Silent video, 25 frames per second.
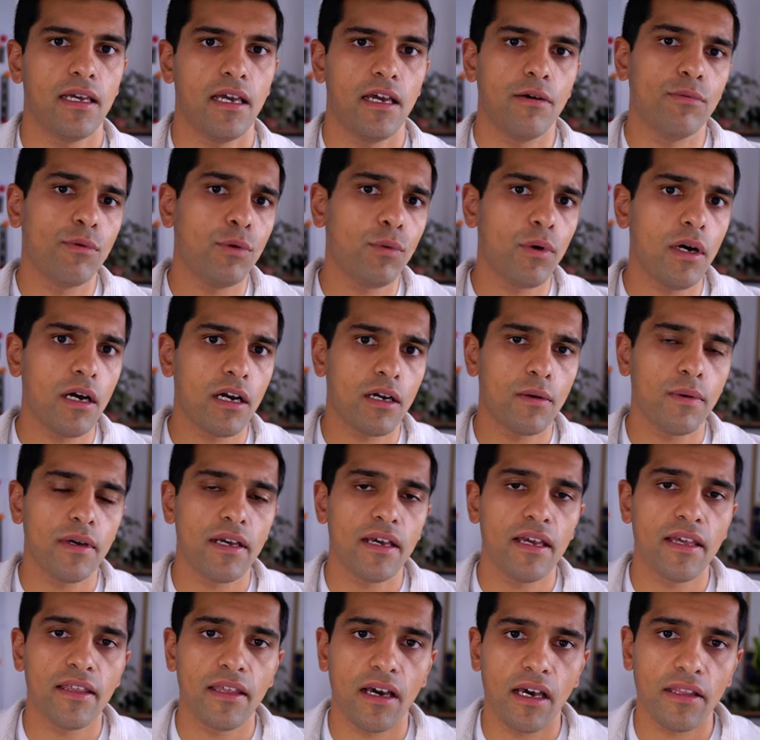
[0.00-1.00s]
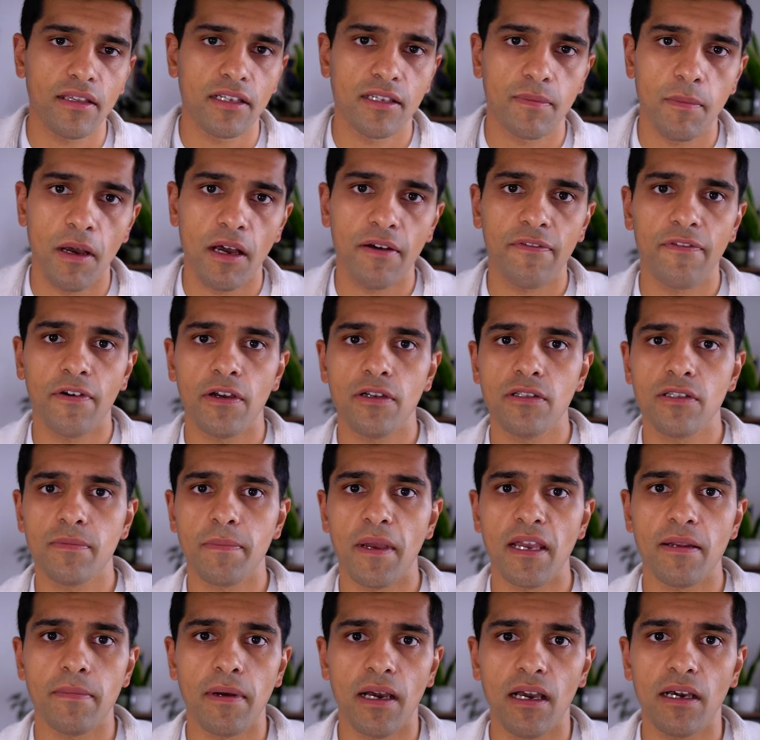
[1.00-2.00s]
It will work with other smartphones
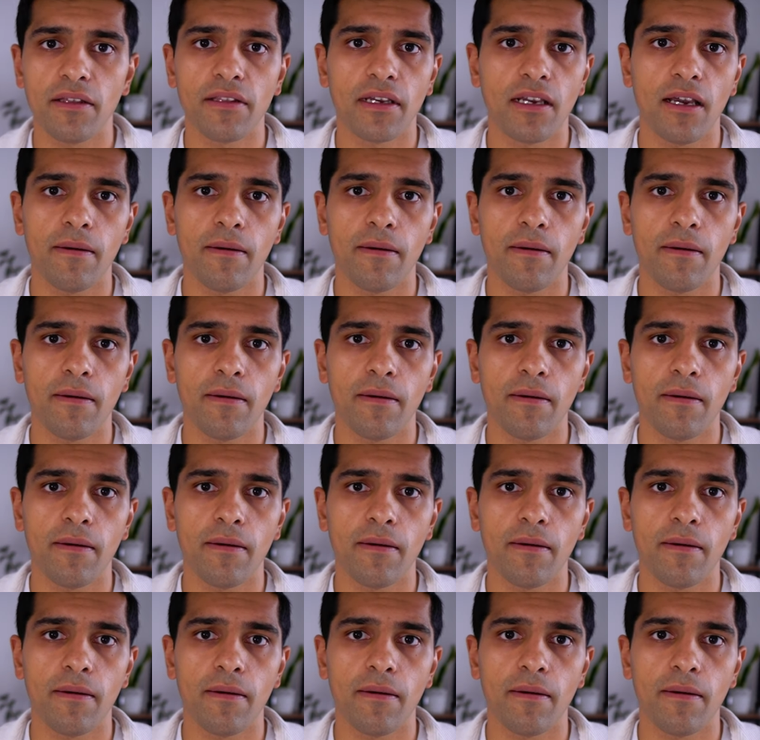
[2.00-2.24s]
made by other